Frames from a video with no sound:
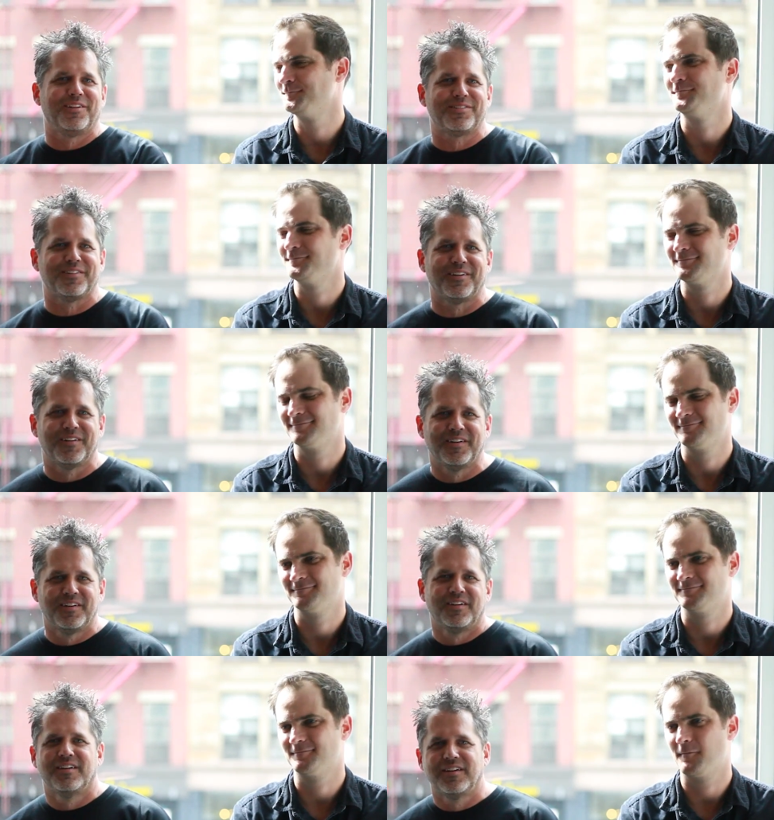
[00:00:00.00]
Speaker 1: So,
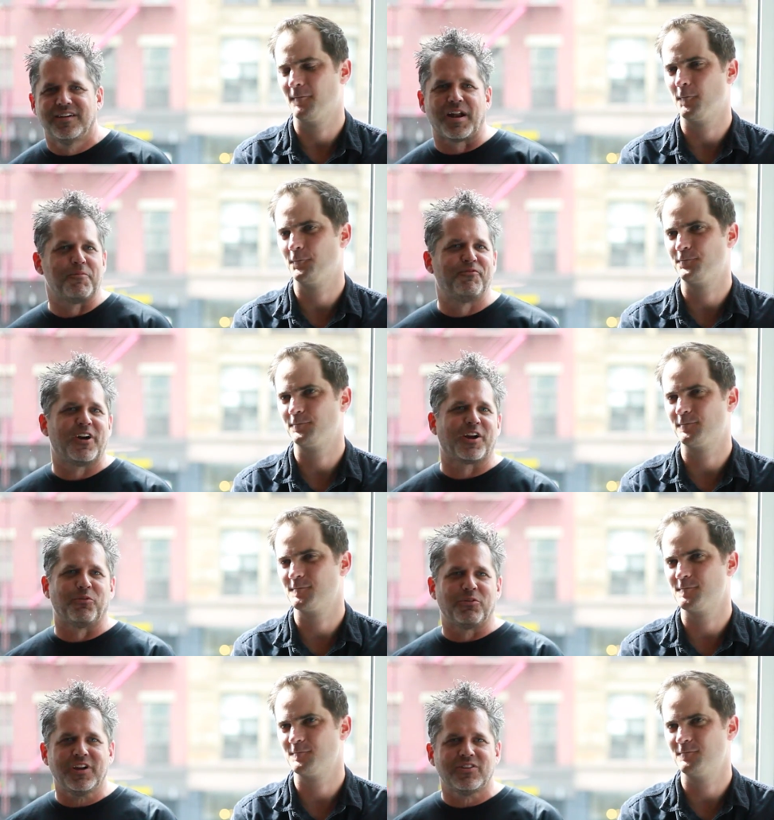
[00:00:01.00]
and I'm
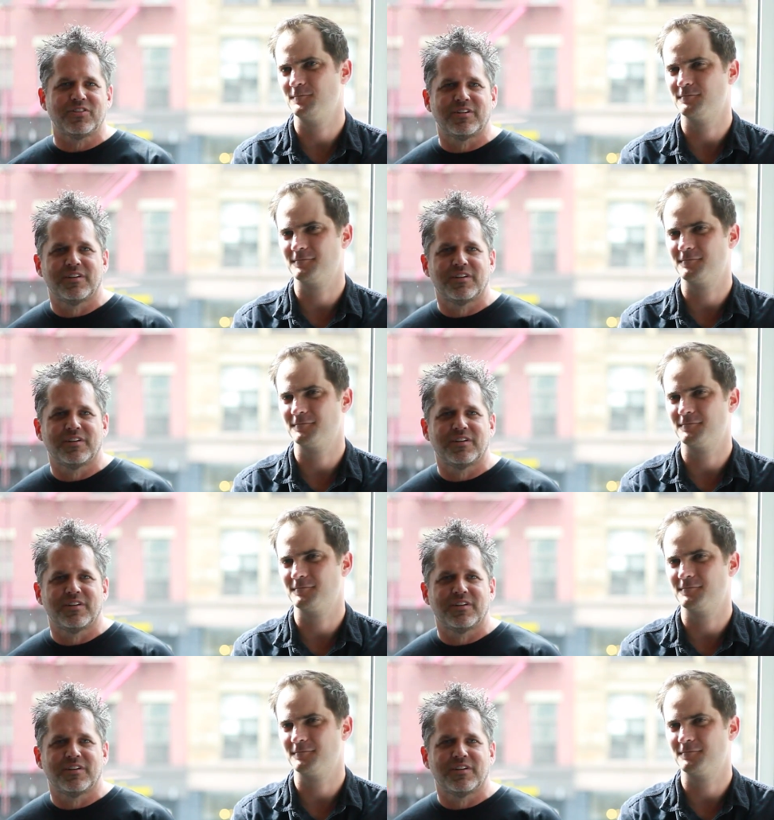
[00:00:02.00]
fucking rich.